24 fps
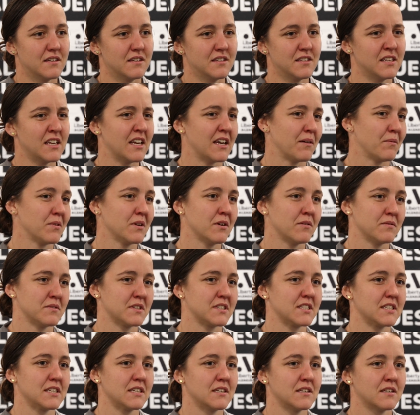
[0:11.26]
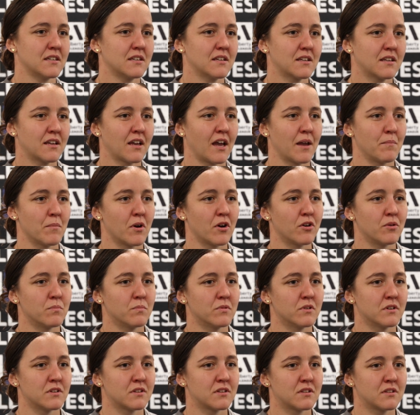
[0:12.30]
Yeah, we obviously came
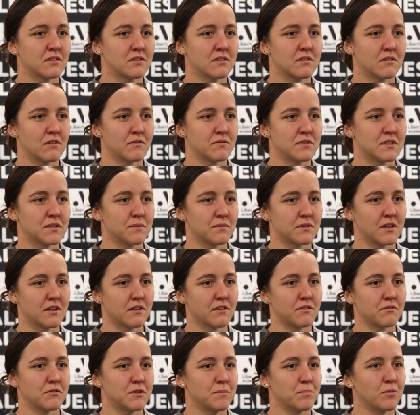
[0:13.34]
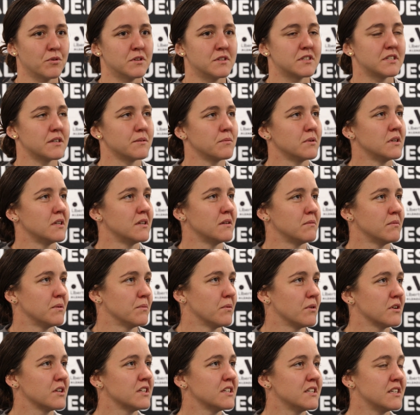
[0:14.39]
home without the 3 points that we
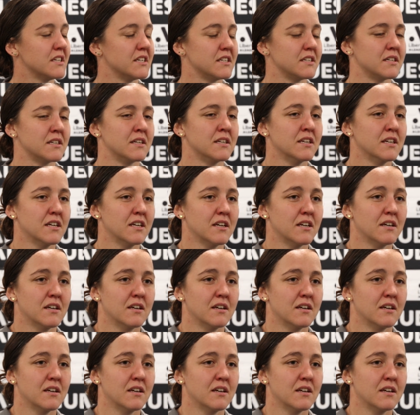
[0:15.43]
wanted, and